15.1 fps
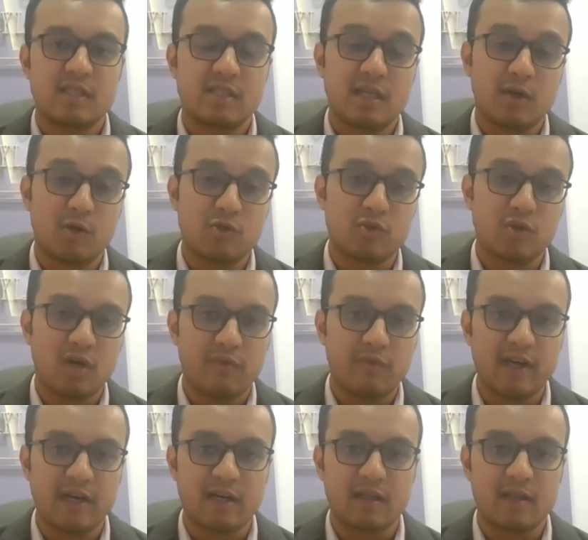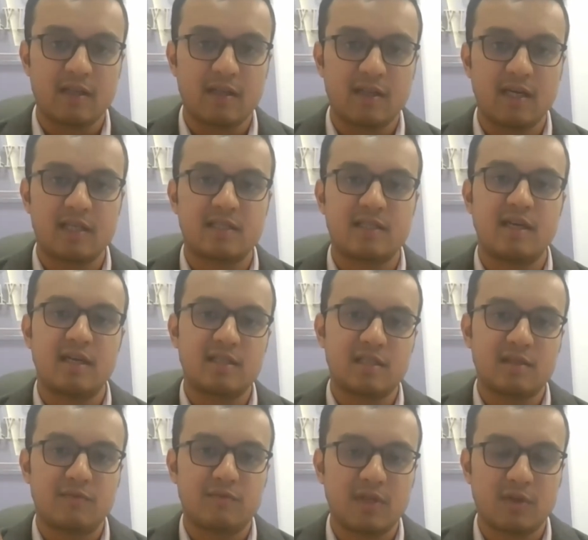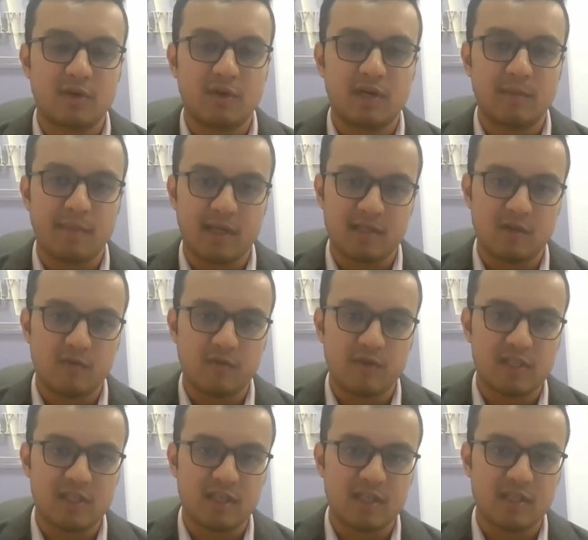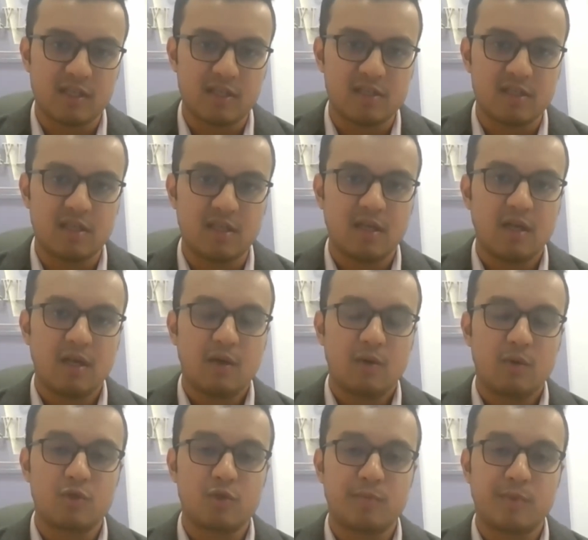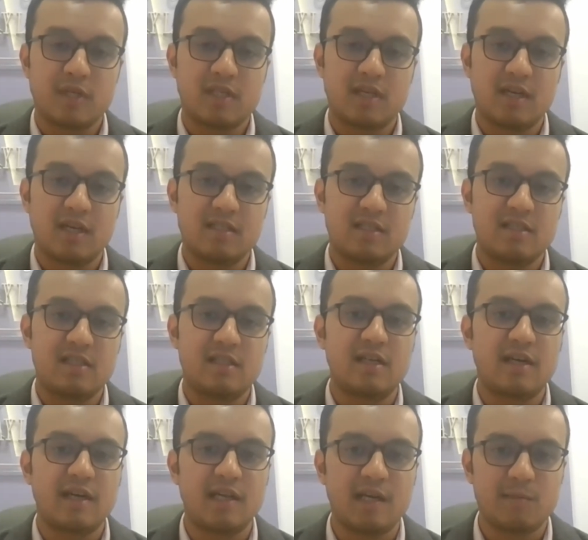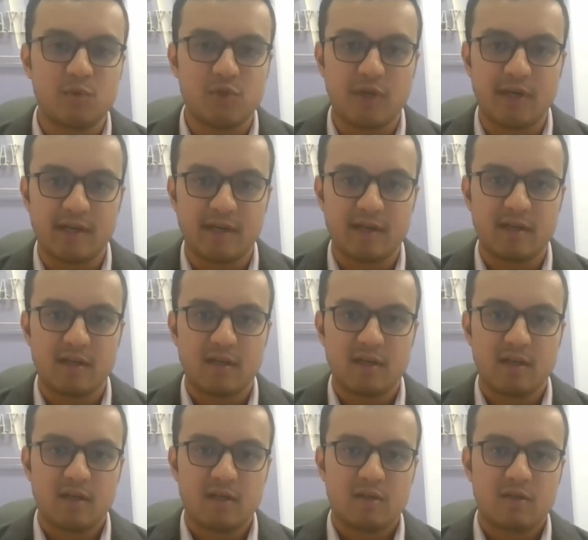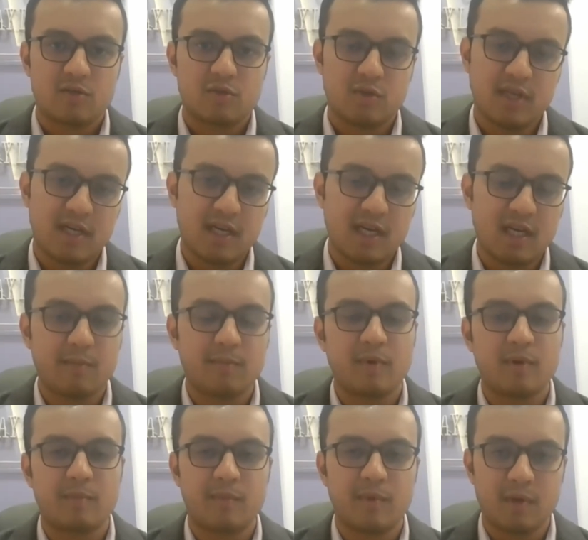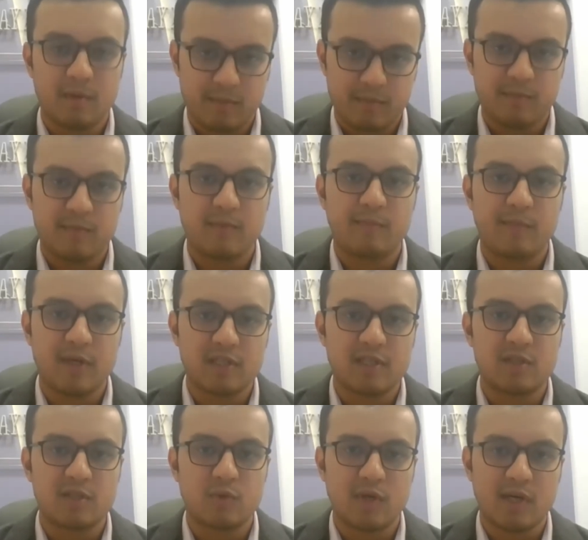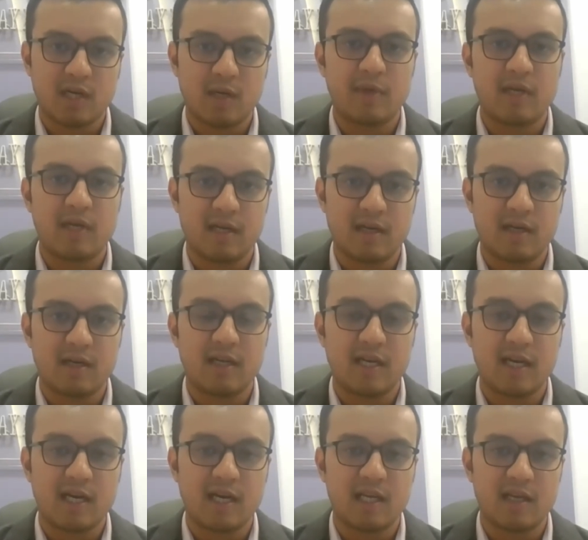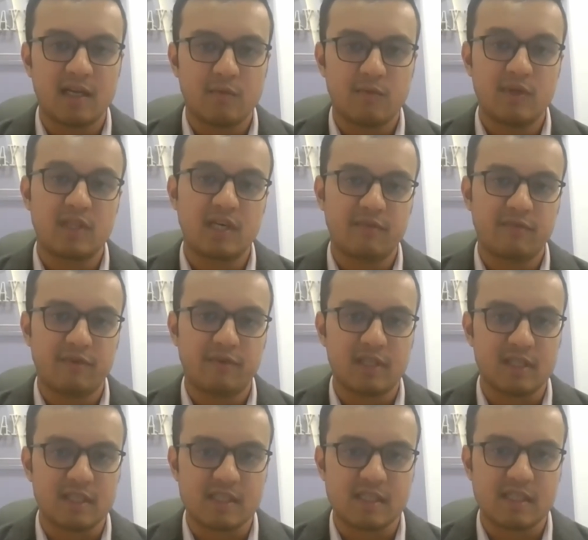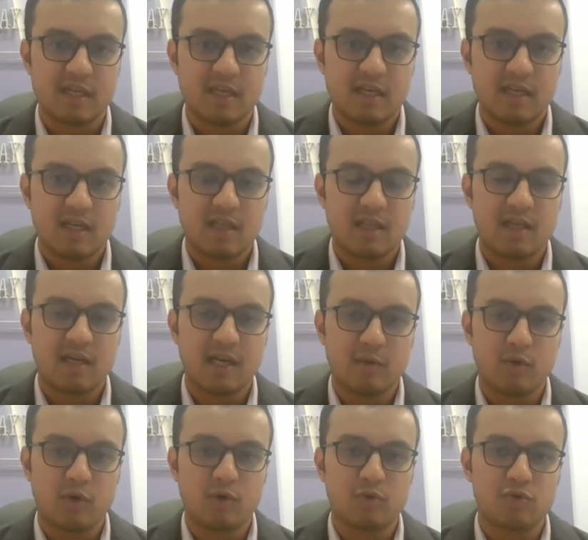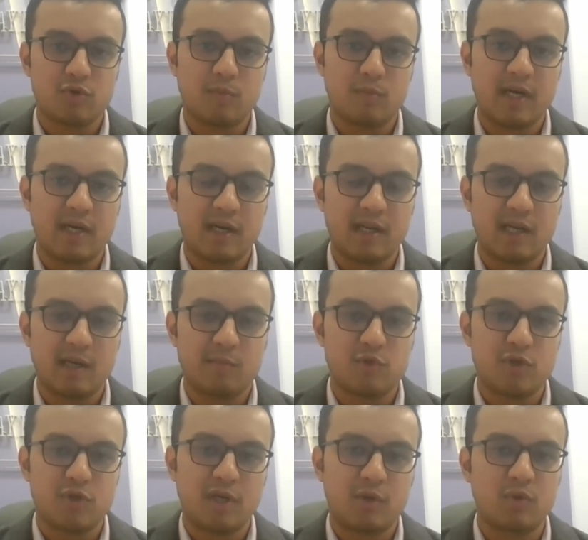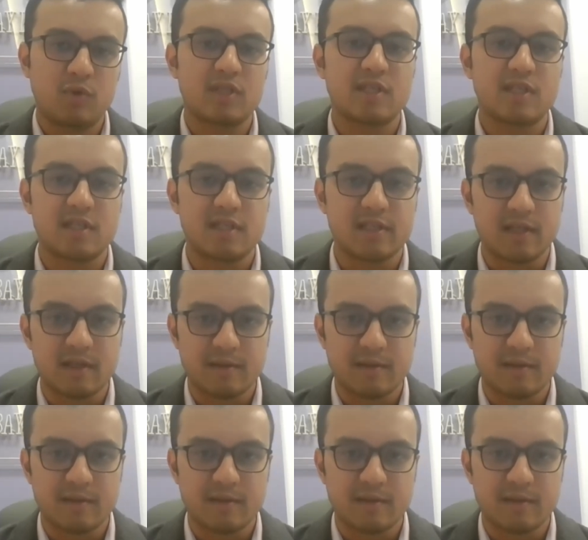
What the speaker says: are also aware that there is someone called a maxillofacial surgeon who specializes in the TM joint. So there are patients who are coming in directly with reference that I want to show my TM joint to the surgeon.